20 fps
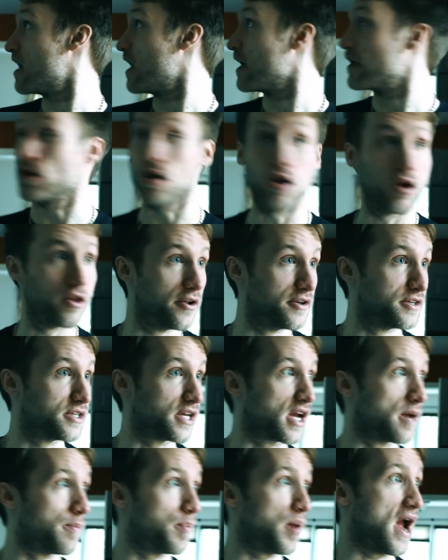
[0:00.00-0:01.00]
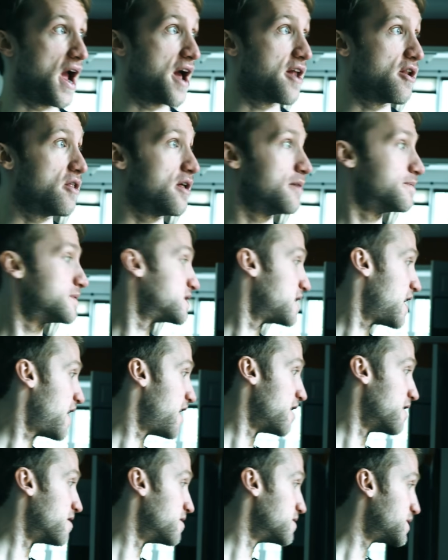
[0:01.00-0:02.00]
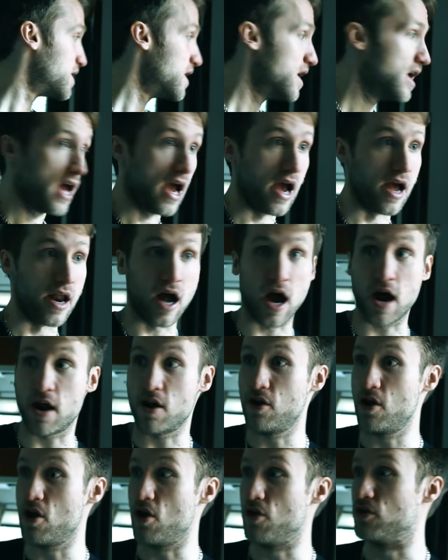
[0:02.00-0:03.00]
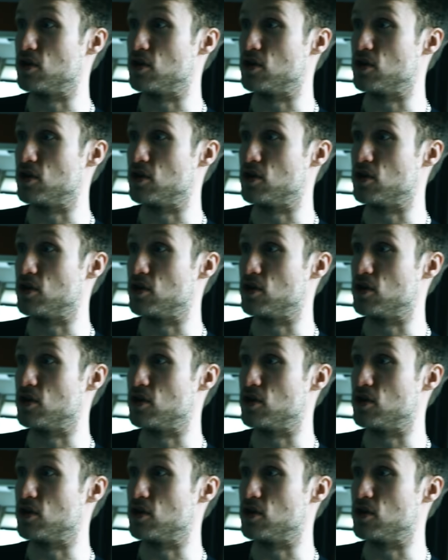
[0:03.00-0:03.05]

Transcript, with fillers: like th there's like a panel upstairs, and I don't know.